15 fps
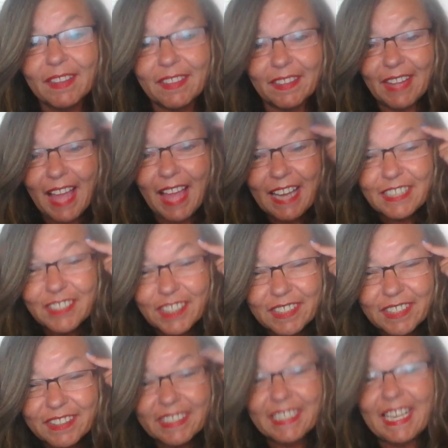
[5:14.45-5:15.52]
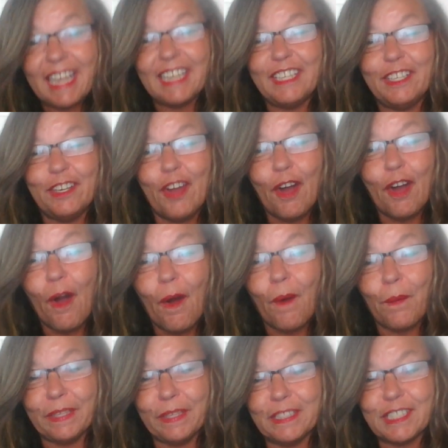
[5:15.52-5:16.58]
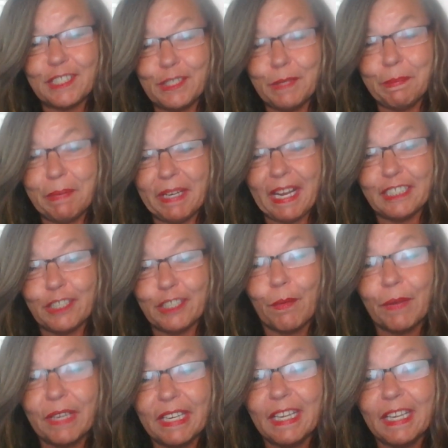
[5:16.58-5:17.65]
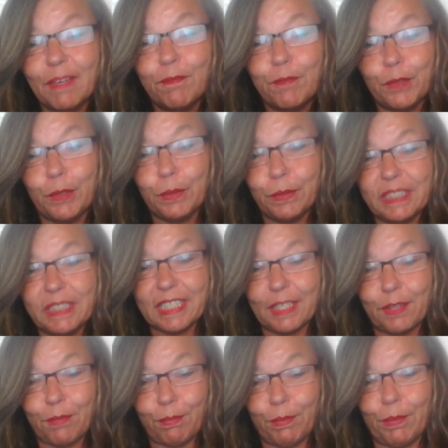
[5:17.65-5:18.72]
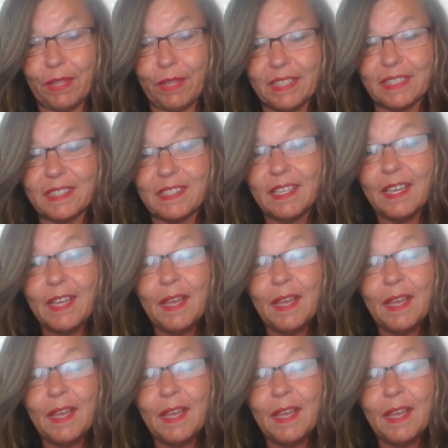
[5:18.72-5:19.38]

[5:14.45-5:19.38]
Logically, I know it's stupid. I don't need food to get through this.